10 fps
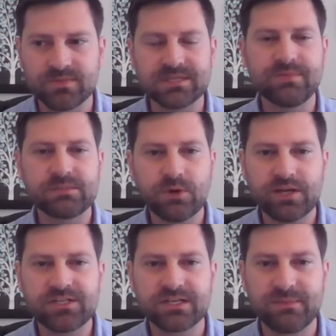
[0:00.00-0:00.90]
And some of these
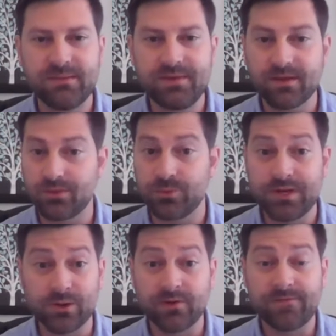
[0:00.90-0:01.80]
projects might be a
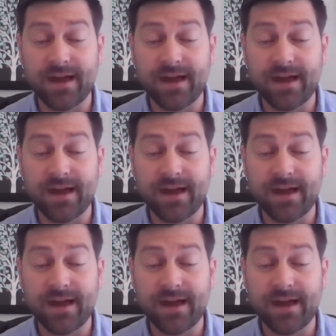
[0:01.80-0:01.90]
3 or a